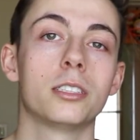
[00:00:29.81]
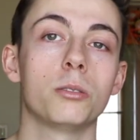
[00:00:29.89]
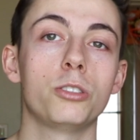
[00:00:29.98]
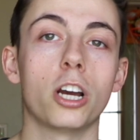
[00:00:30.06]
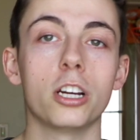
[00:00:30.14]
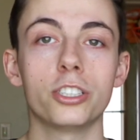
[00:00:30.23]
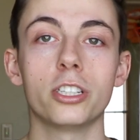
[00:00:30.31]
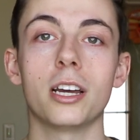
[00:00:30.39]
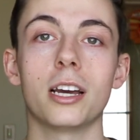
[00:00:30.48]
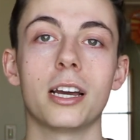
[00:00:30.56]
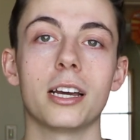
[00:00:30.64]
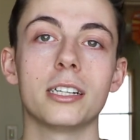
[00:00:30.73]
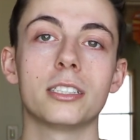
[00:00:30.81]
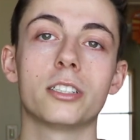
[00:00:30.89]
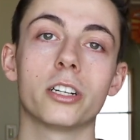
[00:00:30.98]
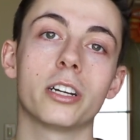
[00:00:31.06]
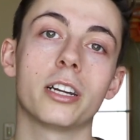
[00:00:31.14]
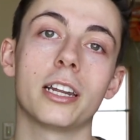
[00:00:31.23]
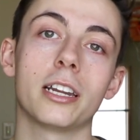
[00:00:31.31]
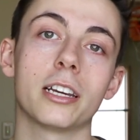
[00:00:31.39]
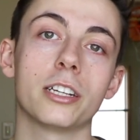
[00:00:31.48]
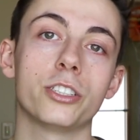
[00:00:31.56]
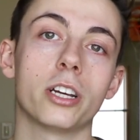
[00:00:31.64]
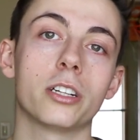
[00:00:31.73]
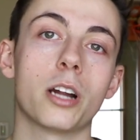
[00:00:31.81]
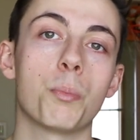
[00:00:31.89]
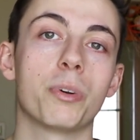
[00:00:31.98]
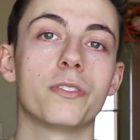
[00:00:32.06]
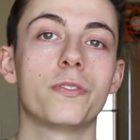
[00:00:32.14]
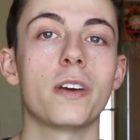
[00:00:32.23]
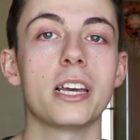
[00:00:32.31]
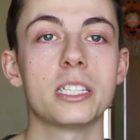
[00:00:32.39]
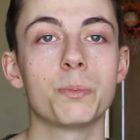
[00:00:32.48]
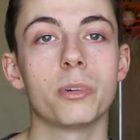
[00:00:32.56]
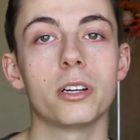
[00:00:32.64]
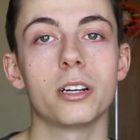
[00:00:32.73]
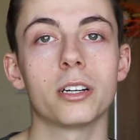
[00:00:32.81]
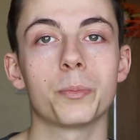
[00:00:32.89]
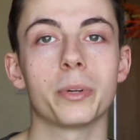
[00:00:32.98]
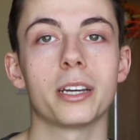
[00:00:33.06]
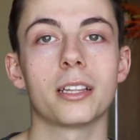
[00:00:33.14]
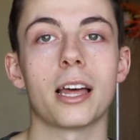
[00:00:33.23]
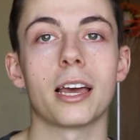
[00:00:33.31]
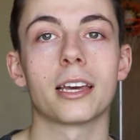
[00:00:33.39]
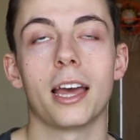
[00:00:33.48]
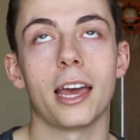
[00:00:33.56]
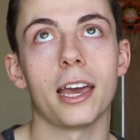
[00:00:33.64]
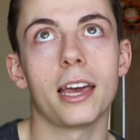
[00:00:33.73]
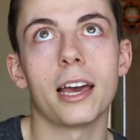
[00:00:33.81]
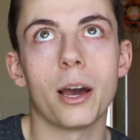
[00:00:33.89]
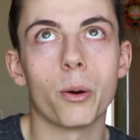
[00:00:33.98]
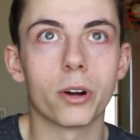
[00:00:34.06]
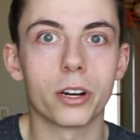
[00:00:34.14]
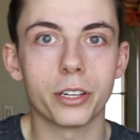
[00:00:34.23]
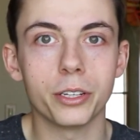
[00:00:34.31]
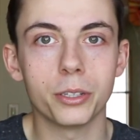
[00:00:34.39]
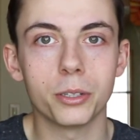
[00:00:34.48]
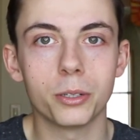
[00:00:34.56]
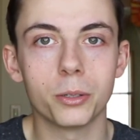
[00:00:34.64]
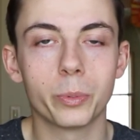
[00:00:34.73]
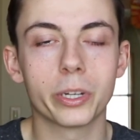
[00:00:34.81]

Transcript: So Josh and I started hitting each other up on Facebook, being like, hey, how are you?